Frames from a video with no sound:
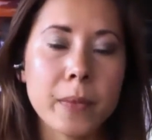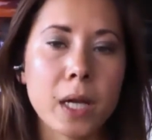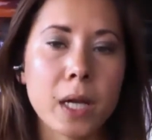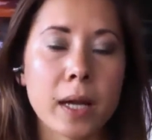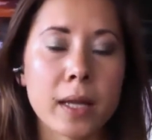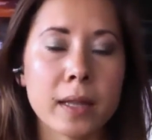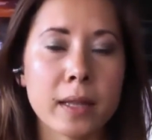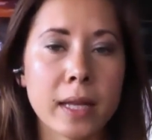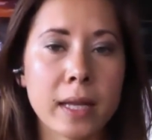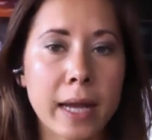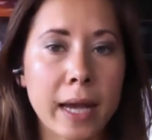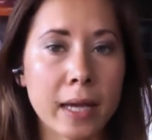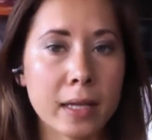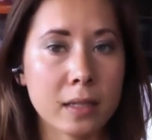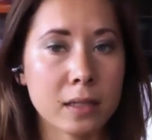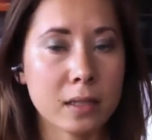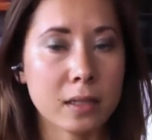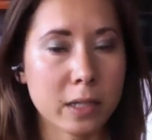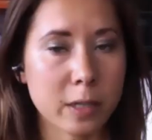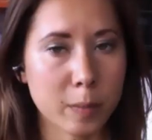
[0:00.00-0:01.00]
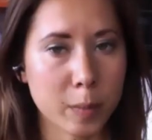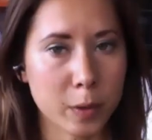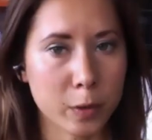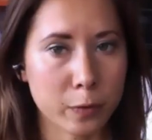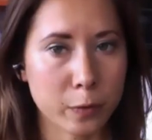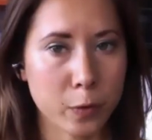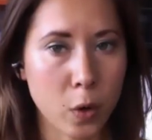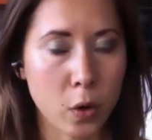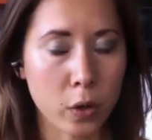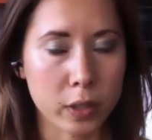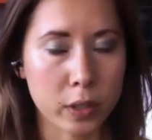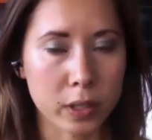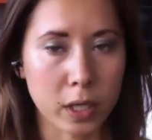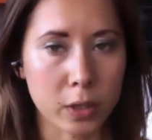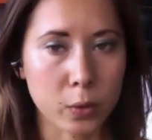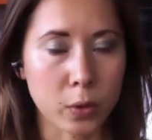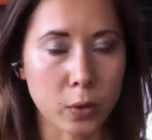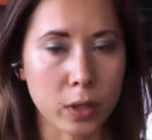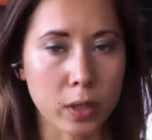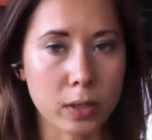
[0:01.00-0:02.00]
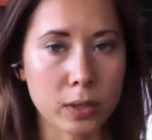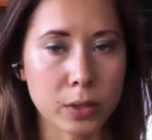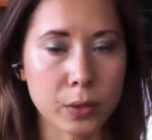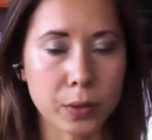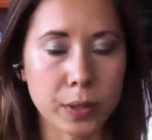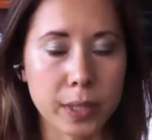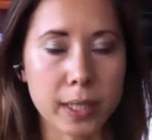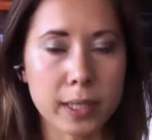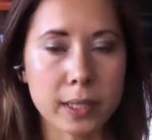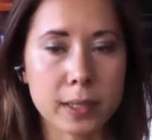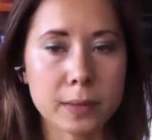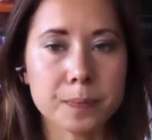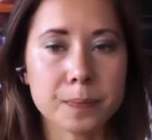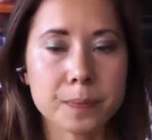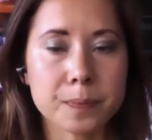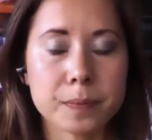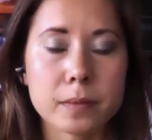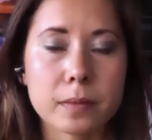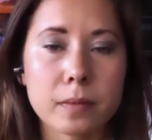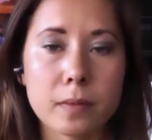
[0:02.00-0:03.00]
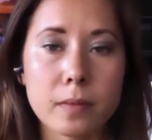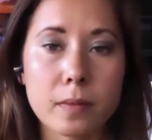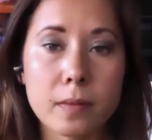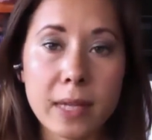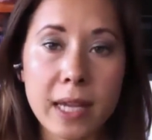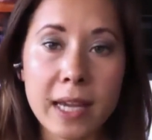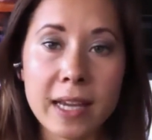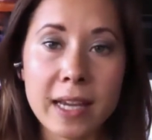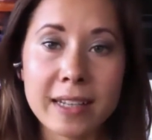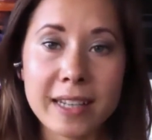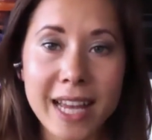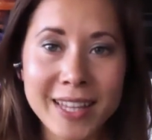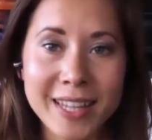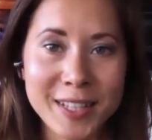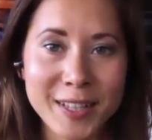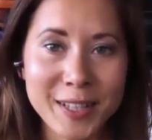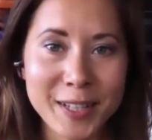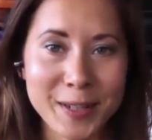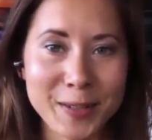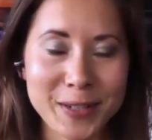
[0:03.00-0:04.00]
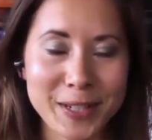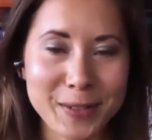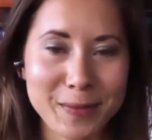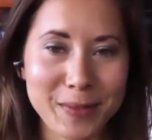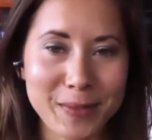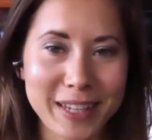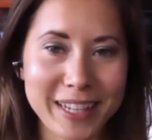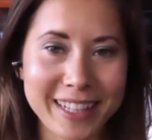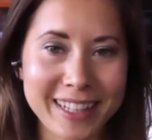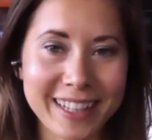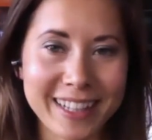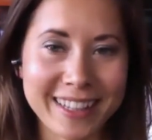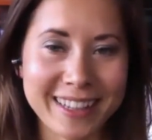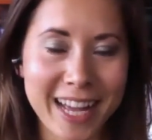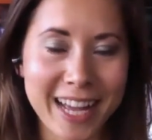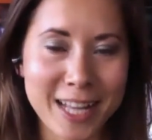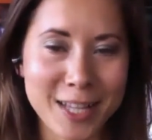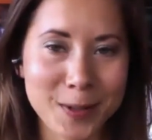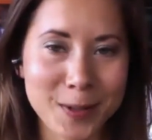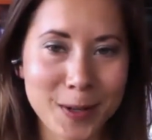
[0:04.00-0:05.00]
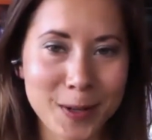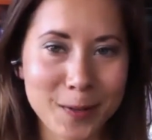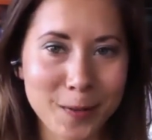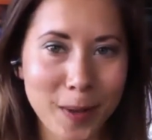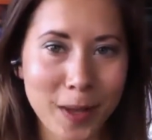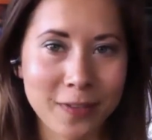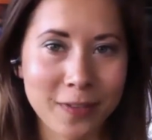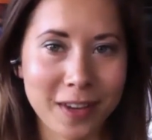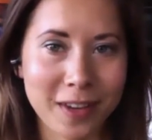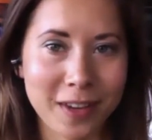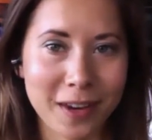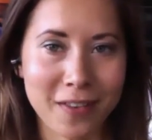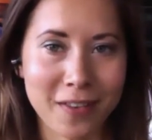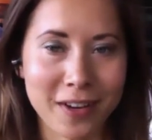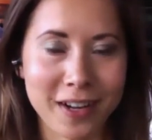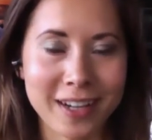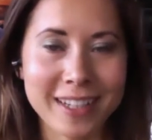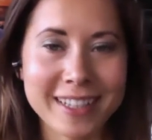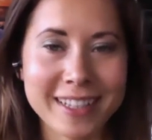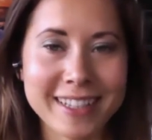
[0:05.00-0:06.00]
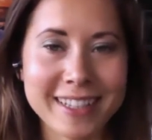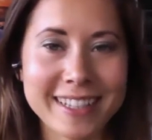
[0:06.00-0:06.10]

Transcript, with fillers: and then add a little bit of coconut oil to it. Another liquid meal, and that's one of my favorites,